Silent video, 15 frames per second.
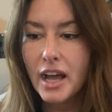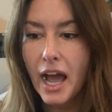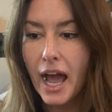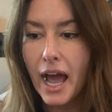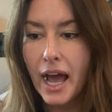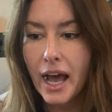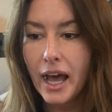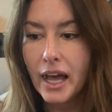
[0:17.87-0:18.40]

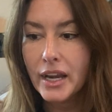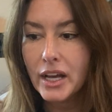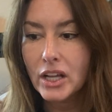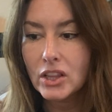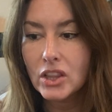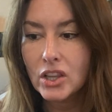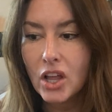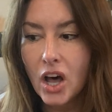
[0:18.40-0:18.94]
had a
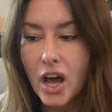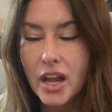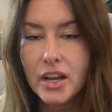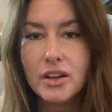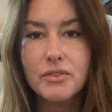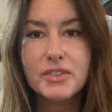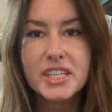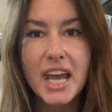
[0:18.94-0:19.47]
lot
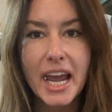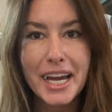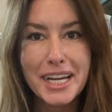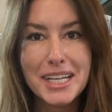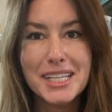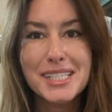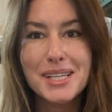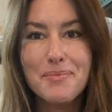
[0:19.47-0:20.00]
of
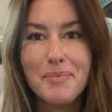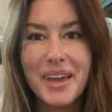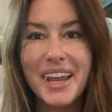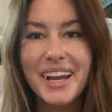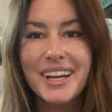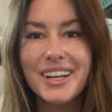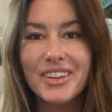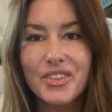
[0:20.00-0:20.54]
tightness and
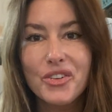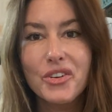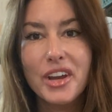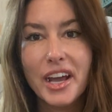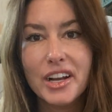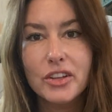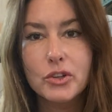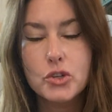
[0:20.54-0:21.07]
pain in their
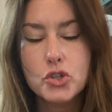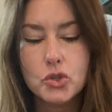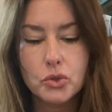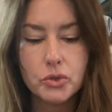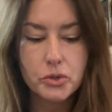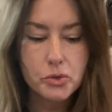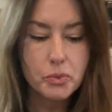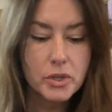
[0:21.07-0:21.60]
neck and their shoulders,